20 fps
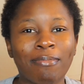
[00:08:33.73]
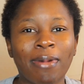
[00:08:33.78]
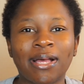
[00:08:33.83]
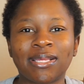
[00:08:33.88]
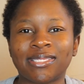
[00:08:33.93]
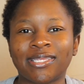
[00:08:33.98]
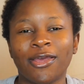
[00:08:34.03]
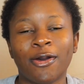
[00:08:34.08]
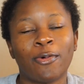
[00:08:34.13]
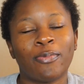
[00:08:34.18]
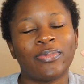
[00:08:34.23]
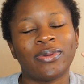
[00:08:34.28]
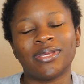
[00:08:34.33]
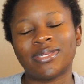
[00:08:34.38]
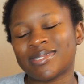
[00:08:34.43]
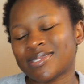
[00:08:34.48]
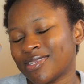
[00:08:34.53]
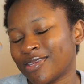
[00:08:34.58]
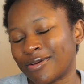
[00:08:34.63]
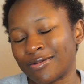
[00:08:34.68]
my scalp
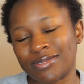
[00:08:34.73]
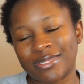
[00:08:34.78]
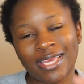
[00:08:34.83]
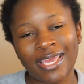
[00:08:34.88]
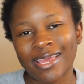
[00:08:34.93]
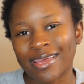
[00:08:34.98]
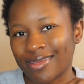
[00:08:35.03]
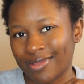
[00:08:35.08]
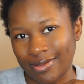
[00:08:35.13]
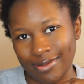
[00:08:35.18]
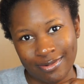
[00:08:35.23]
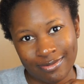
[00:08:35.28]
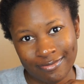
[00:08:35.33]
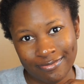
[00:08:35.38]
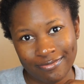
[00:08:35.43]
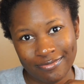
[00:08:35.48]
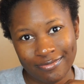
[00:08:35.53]
is still tingling.